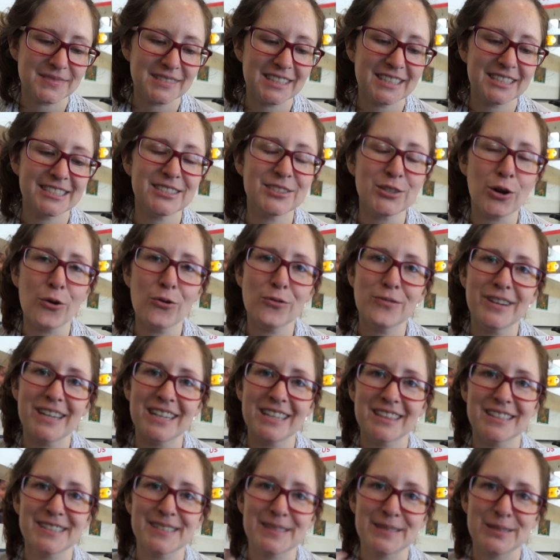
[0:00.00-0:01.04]
You don't
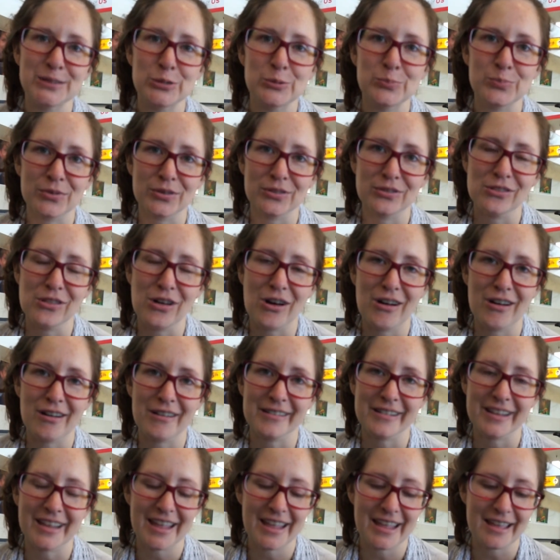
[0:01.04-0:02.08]
need this super
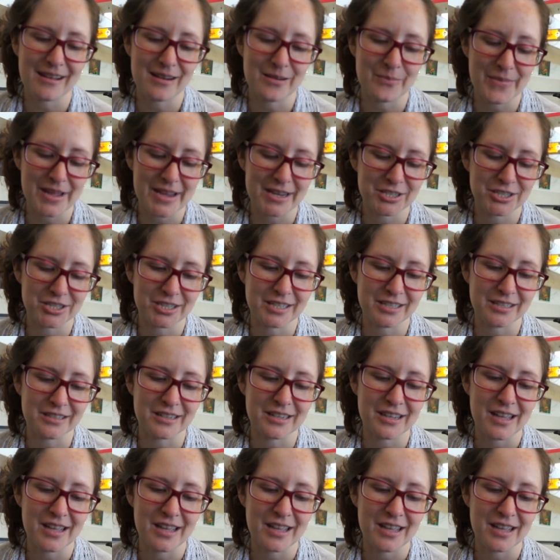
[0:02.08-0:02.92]
long animation